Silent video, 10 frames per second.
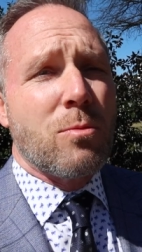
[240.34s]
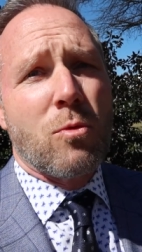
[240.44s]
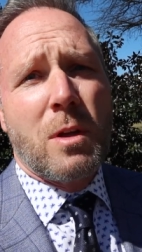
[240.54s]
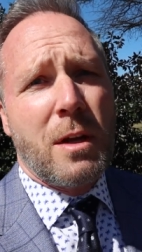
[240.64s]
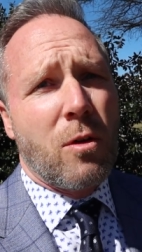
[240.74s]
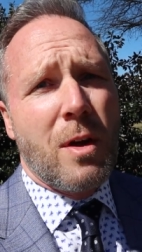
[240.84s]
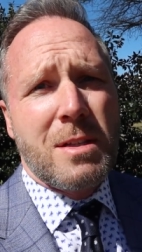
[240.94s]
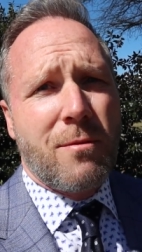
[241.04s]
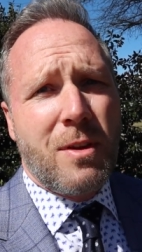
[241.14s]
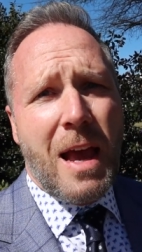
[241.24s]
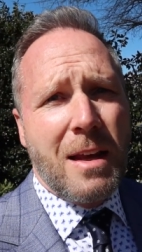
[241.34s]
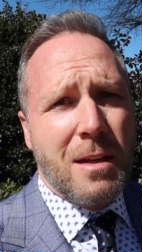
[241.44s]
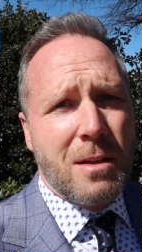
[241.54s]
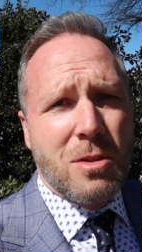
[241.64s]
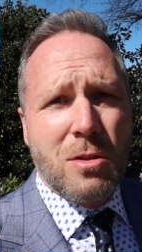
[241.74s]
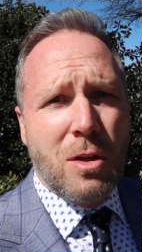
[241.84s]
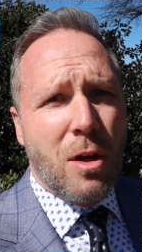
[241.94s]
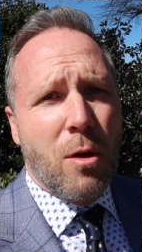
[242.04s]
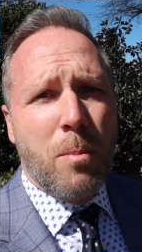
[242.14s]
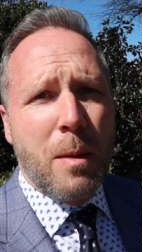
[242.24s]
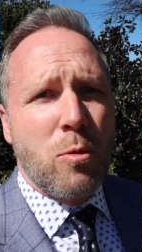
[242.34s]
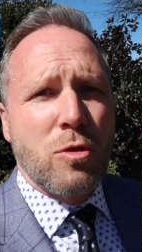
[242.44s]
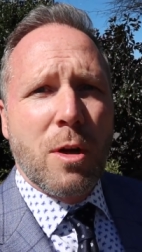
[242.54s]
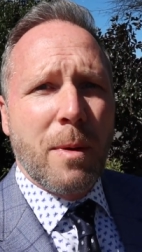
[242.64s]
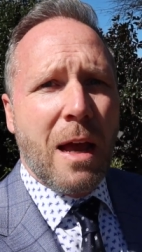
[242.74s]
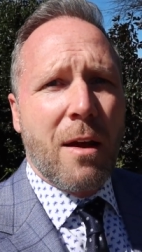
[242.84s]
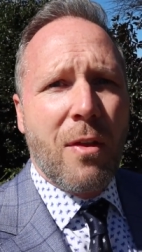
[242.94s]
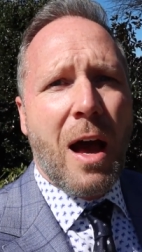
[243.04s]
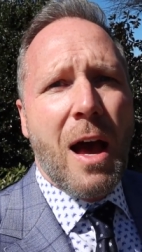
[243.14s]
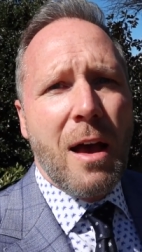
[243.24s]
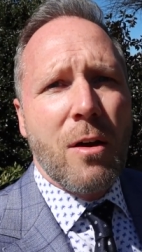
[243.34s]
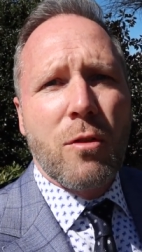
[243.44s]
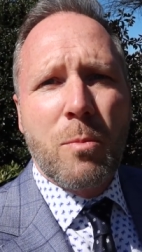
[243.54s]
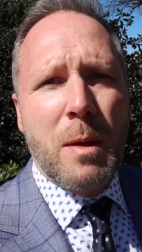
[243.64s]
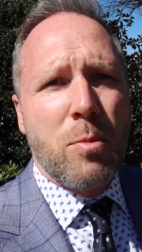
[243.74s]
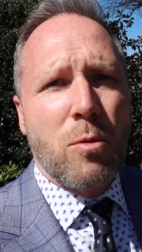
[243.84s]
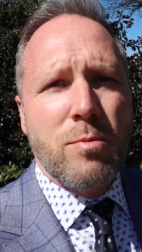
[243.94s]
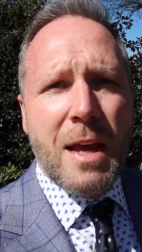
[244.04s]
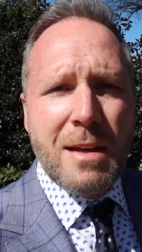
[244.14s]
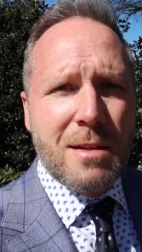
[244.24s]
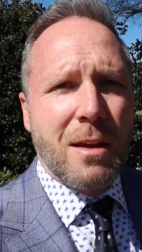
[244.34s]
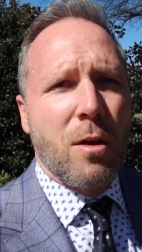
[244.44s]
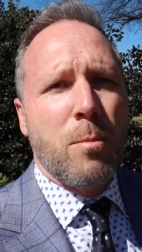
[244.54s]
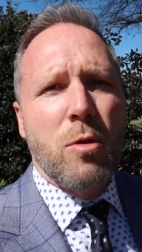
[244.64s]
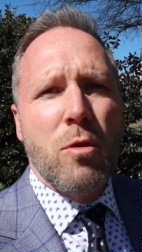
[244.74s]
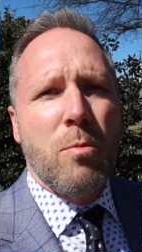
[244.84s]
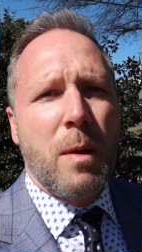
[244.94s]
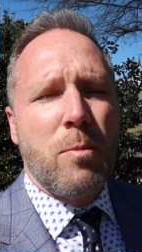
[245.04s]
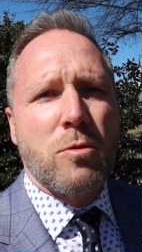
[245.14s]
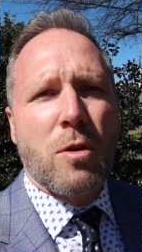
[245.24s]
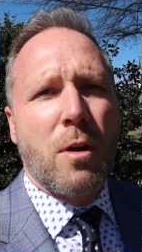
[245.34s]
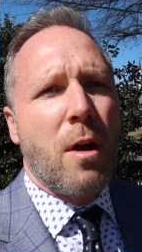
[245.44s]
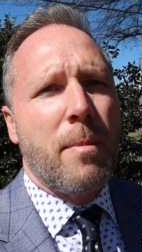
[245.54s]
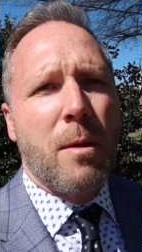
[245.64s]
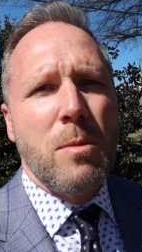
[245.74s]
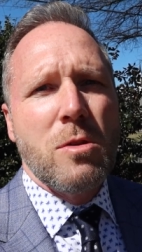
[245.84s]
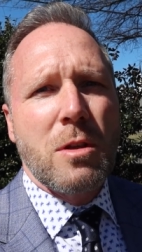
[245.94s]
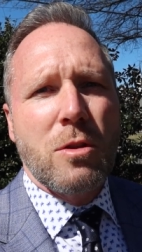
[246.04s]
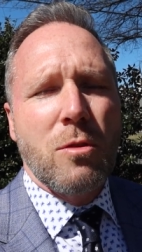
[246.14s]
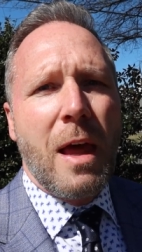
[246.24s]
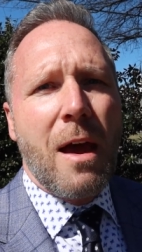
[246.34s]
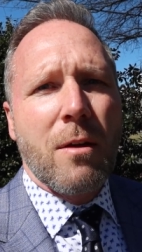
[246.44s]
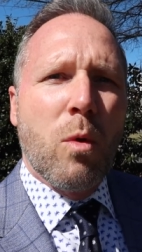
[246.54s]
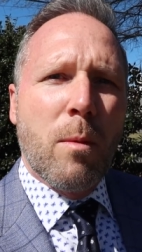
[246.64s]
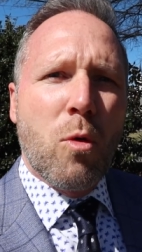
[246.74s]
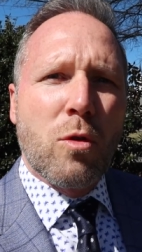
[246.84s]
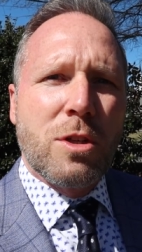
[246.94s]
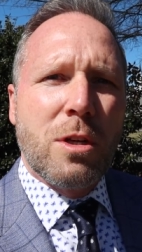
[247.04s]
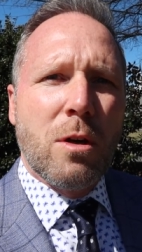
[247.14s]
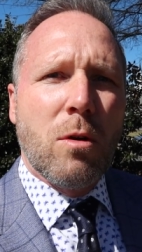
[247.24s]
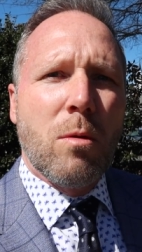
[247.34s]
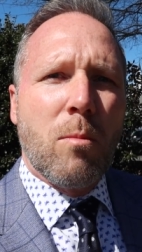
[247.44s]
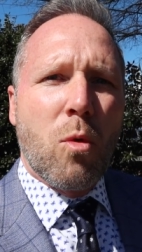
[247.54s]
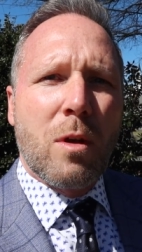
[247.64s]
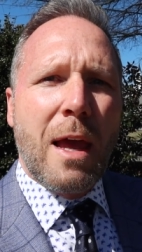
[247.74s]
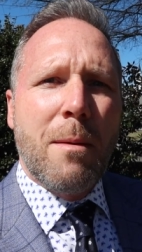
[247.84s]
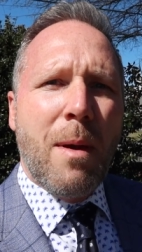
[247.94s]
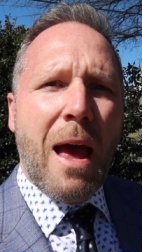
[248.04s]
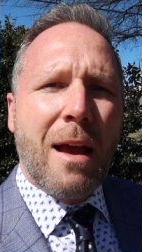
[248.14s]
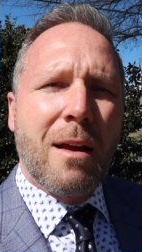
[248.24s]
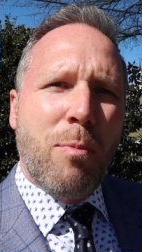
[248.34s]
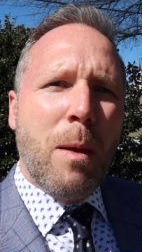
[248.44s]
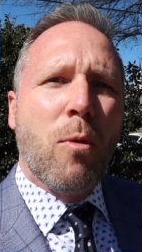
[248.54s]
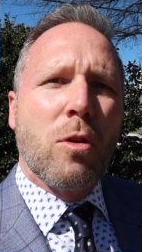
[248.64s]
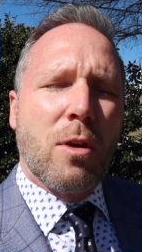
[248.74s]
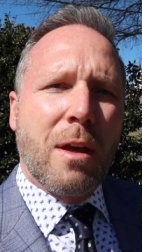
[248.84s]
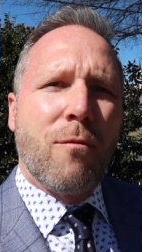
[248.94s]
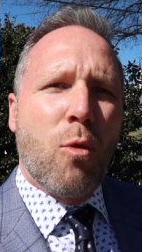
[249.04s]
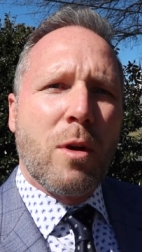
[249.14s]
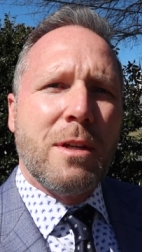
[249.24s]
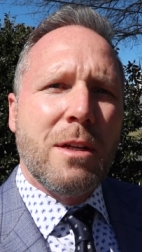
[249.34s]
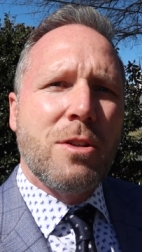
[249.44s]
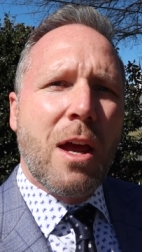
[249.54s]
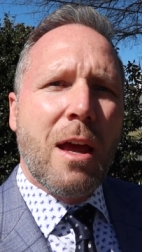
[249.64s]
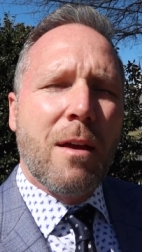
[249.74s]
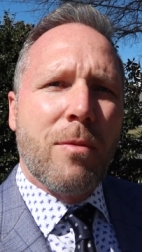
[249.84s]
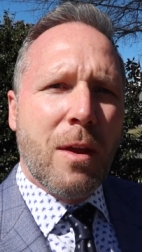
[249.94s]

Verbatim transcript: some really aggressive tactics, you know, people jumping out in the aisles, people dancing in their booth, people turning up their music too loud. We're more chill, more laid back. If people are looking for a DJ,